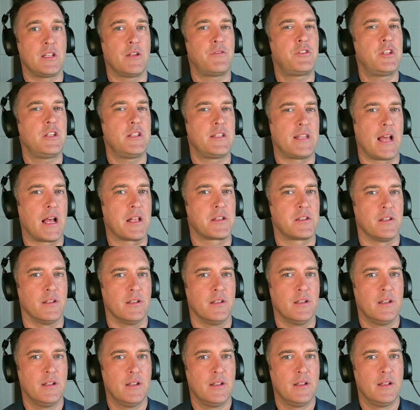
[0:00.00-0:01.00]
If she doesn't,
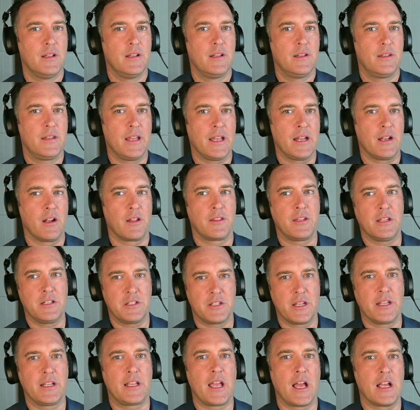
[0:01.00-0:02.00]
then I think
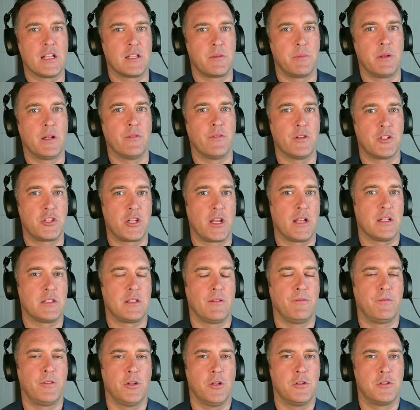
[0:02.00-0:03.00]
DK has a bit of a chance
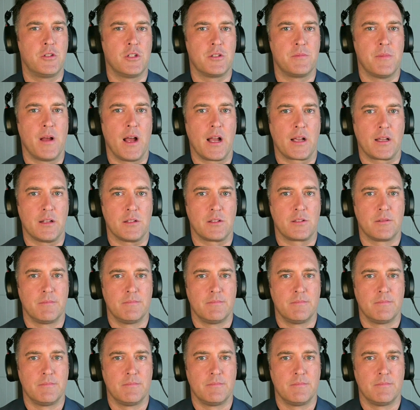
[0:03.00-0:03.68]
in futures markets.